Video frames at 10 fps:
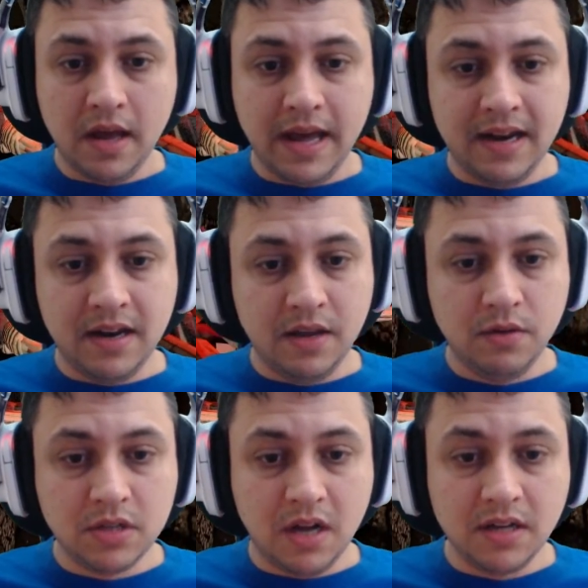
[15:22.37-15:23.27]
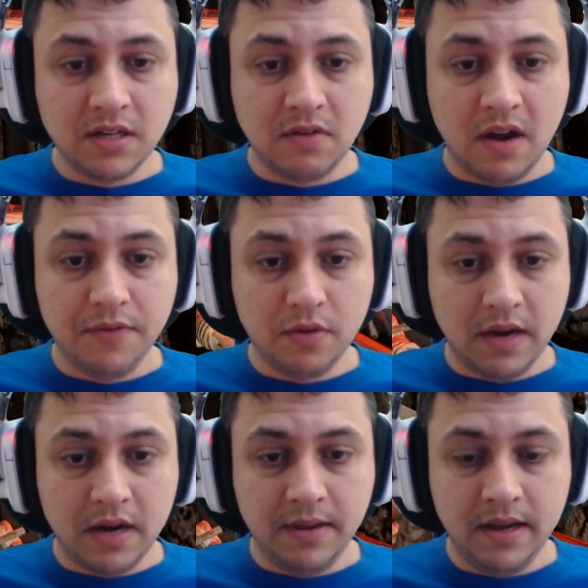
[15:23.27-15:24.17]
And I use the hunting rifle
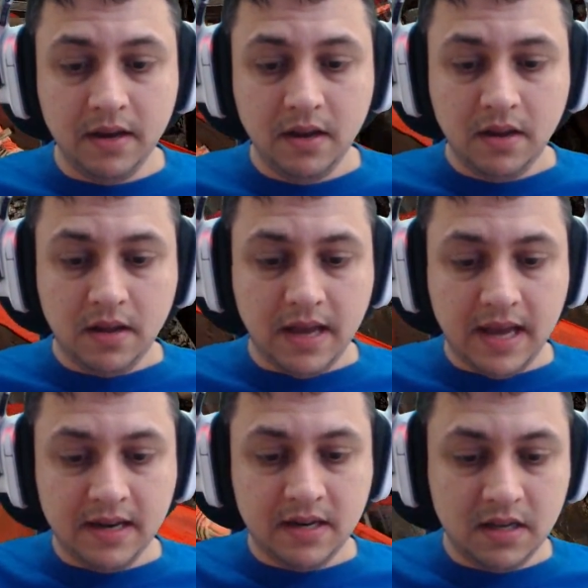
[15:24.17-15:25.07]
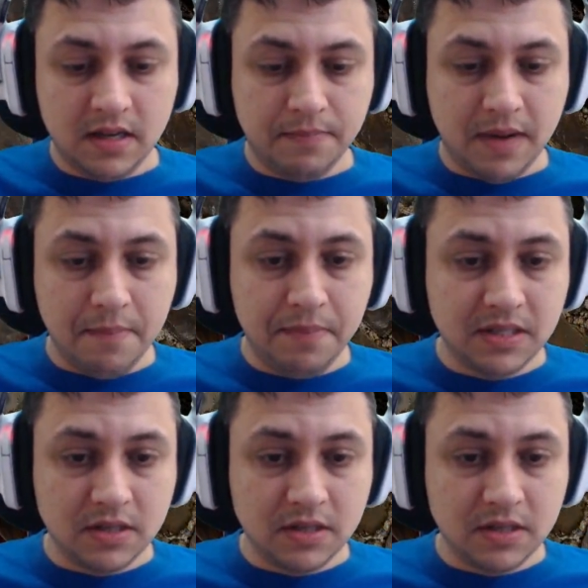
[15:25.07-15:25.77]
quite a bit and the pipe pistol